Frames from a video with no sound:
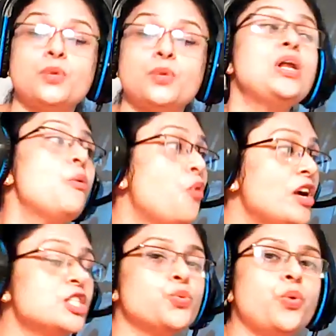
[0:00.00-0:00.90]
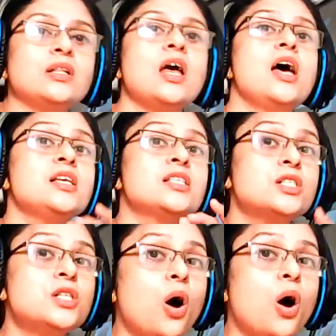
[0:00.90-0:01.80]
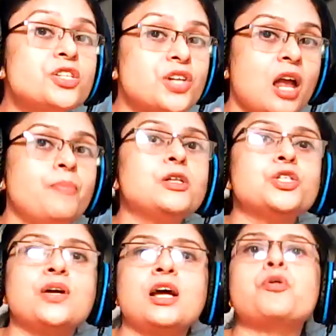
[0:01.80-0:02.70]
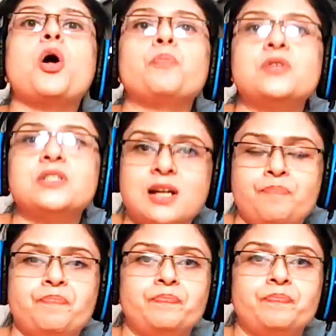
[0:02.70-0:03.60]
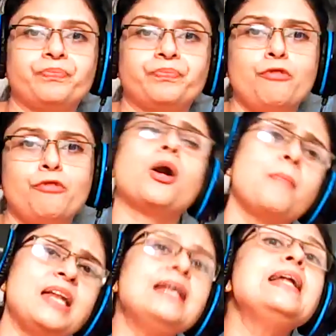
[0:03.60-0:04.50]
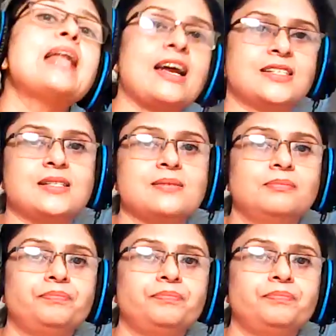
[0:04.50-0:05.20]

William Wordsworth, is not able to get proper sleep for many nights.